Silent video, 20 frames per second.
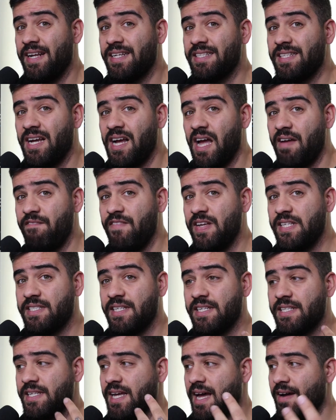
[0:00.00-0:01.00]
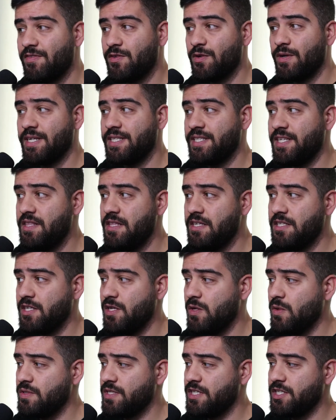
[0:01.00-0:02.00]
next thing I visit after I see this
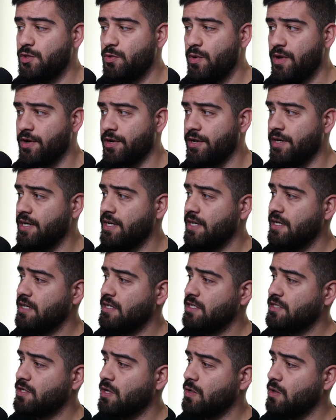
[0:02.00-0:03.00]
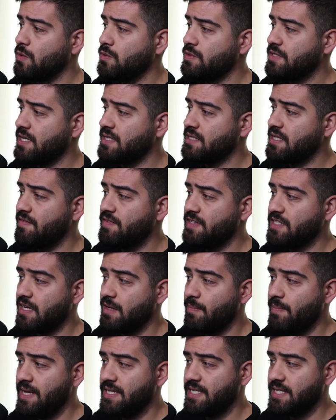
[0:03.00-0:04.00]
news is Twitter. So TechDev is an
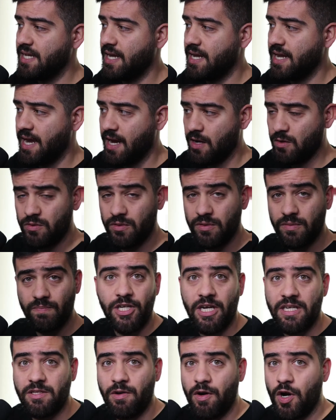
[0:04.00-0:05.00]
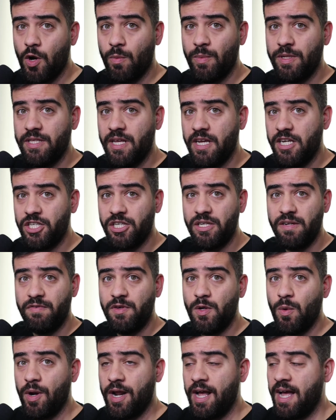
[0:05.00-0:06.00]
amazing account. Just a recommendation
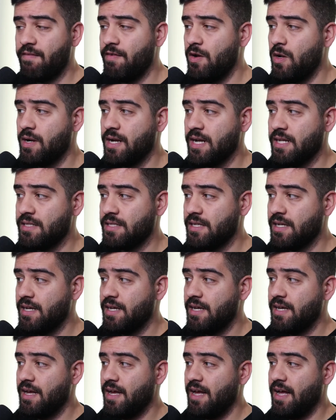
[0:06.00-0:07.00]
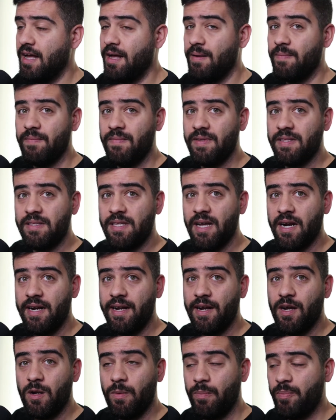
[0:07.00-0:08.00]
if you want to have a look at
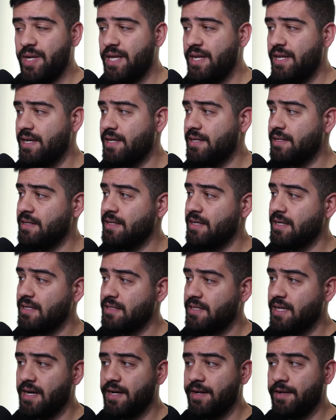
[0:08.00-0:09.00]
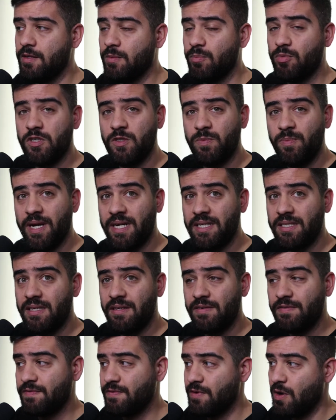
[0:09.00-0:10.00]
technical opinion, technical
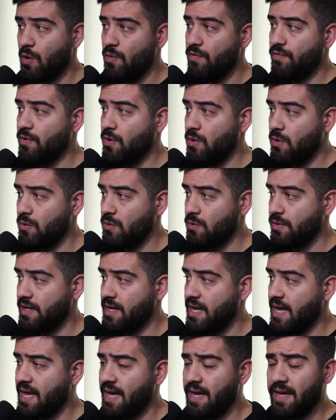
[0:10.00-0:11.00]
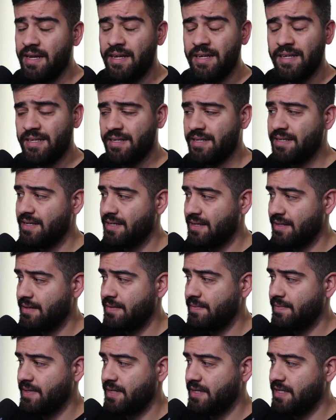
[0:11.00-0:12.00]
perspective. Go follow the guy.
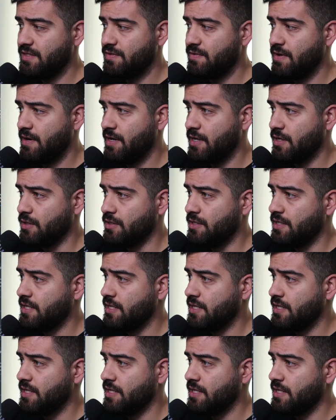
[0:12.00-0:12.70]
He's very good.